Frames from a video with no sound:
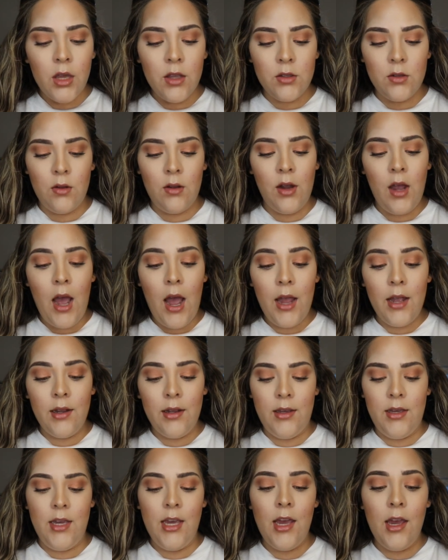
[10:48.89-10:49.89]
So like I
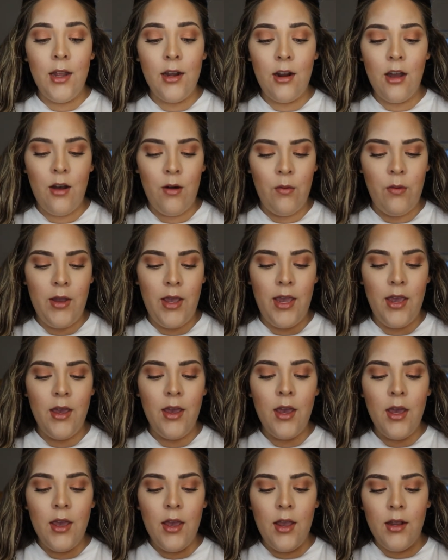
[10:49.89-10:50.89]
cannot wait
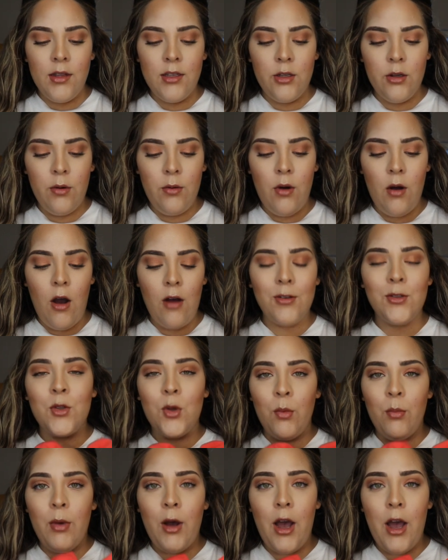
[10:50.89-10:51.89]
to
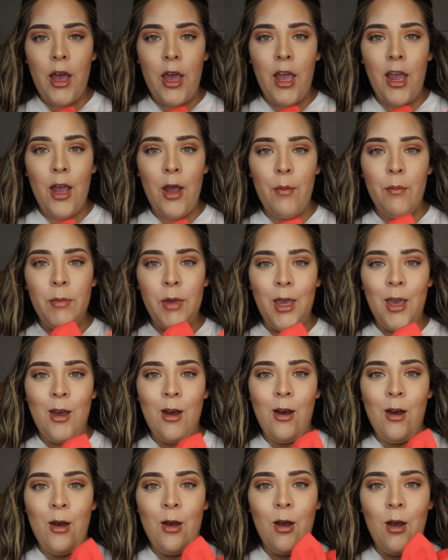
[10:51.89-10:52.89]
also buy
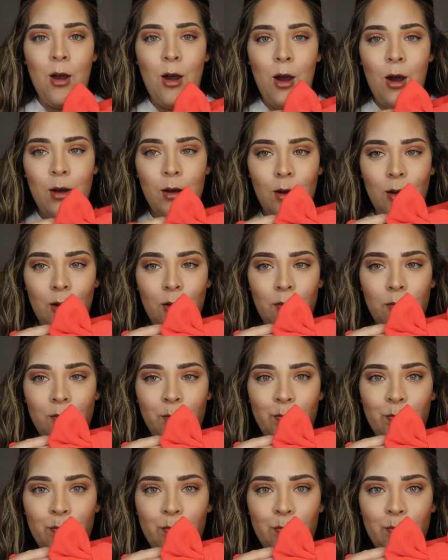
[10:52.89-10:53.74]
Mia a